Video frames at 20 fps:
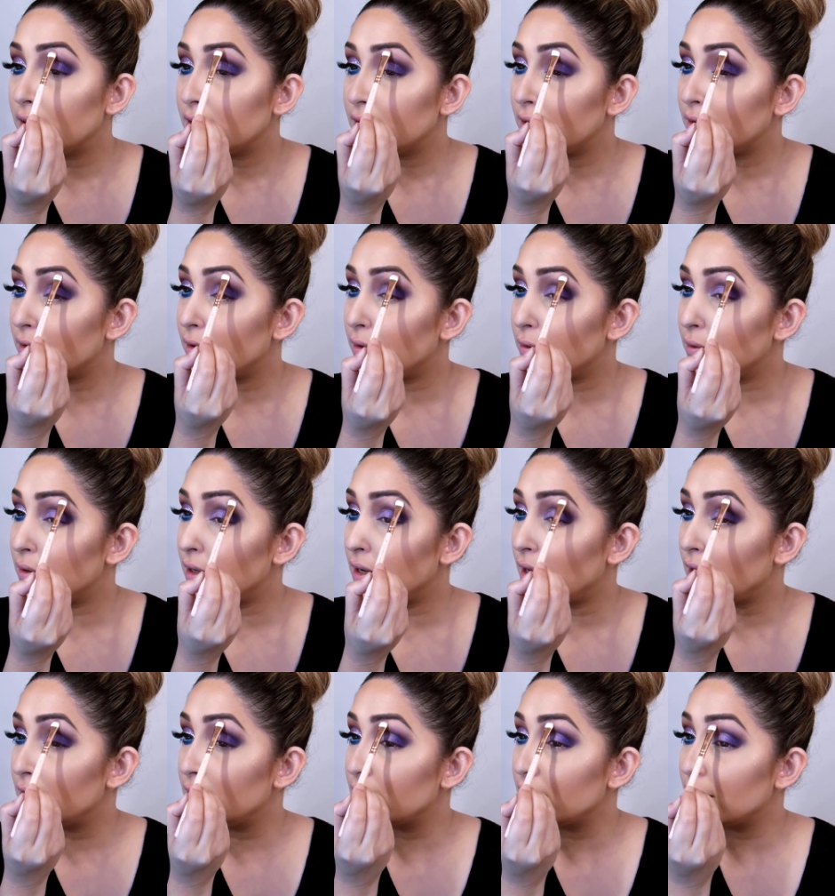you know,
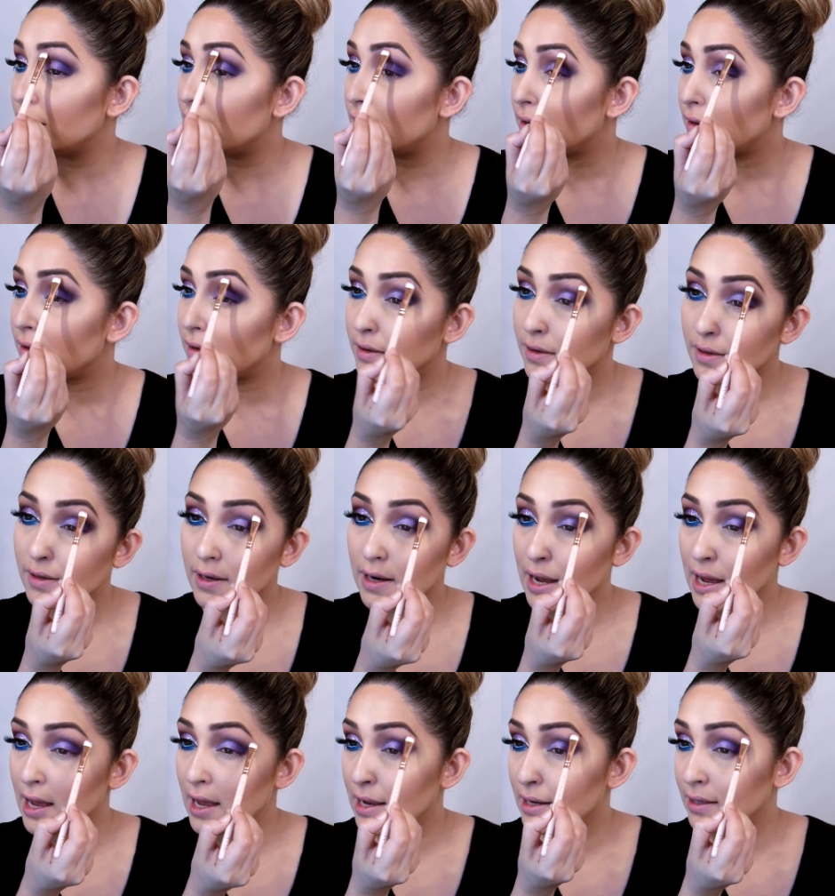color
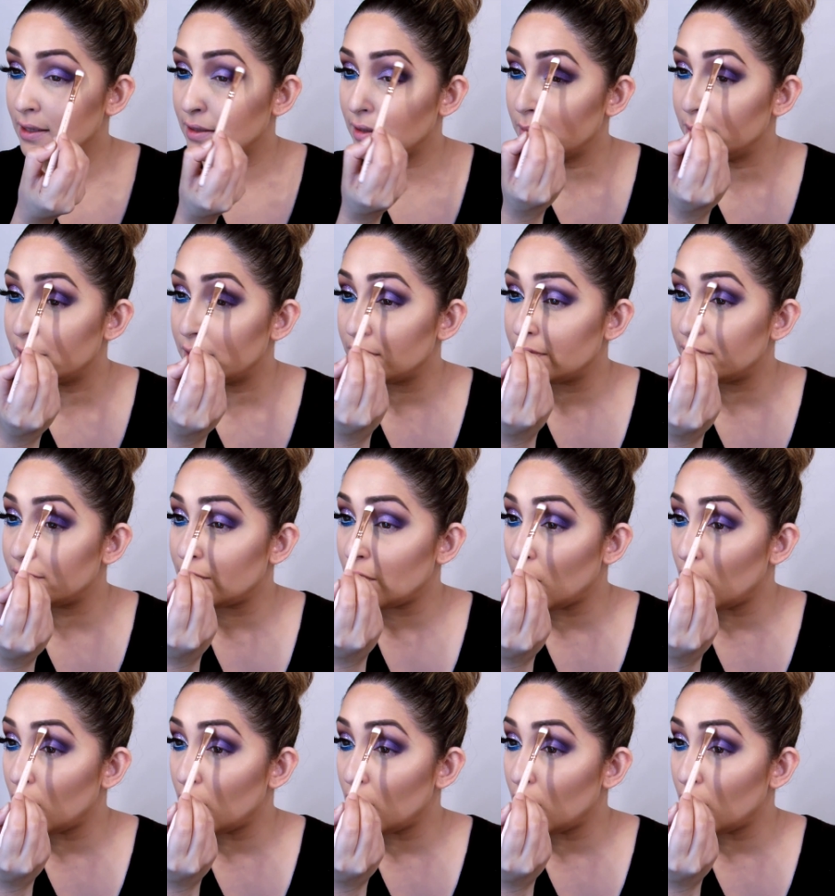and a little bit of